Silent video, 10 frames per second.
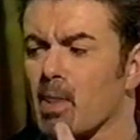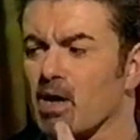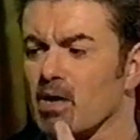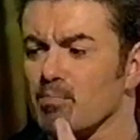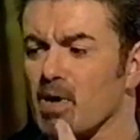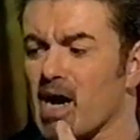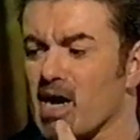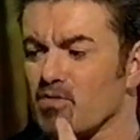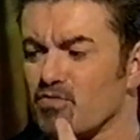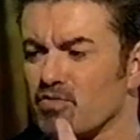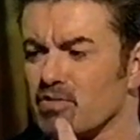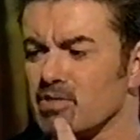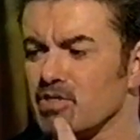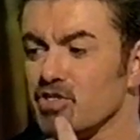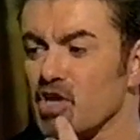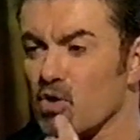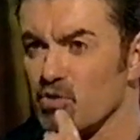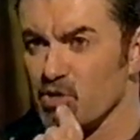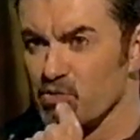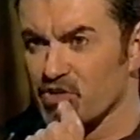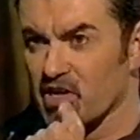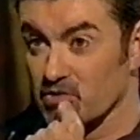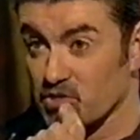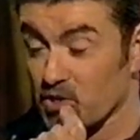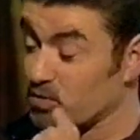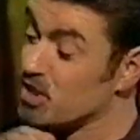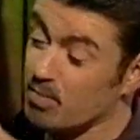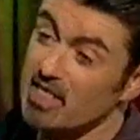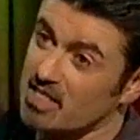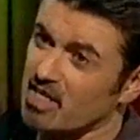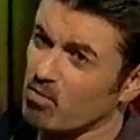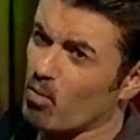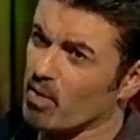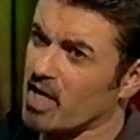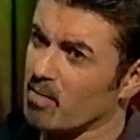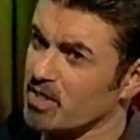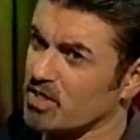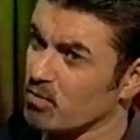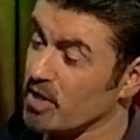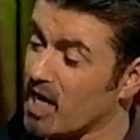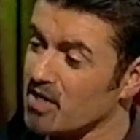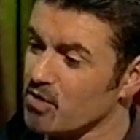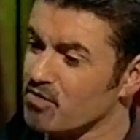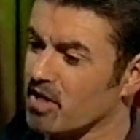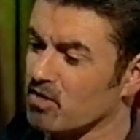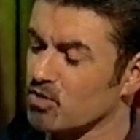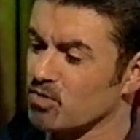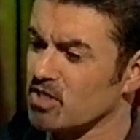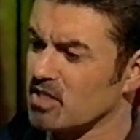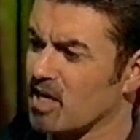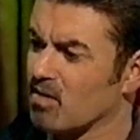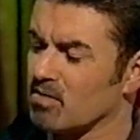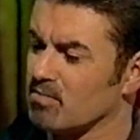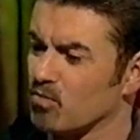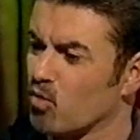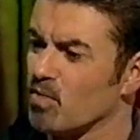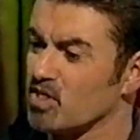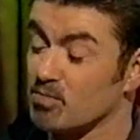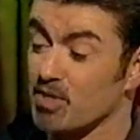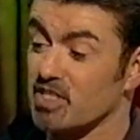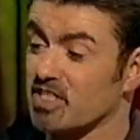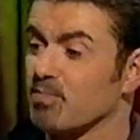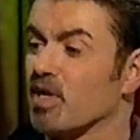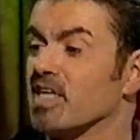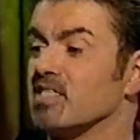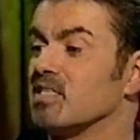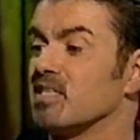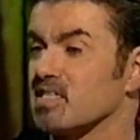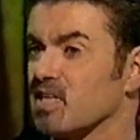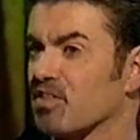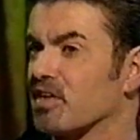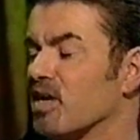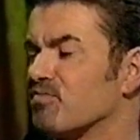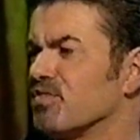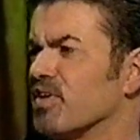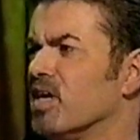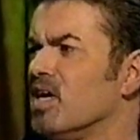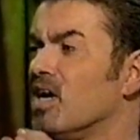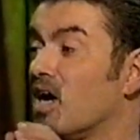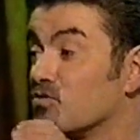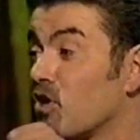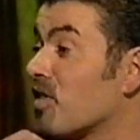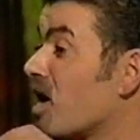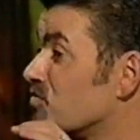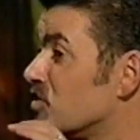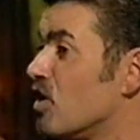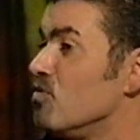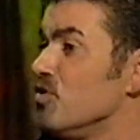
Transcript: have no youth culture, which is basically what we're coming to. We had youth culture, which is now almost, it's been assimilated and there's nothing left of it. I'd rather have no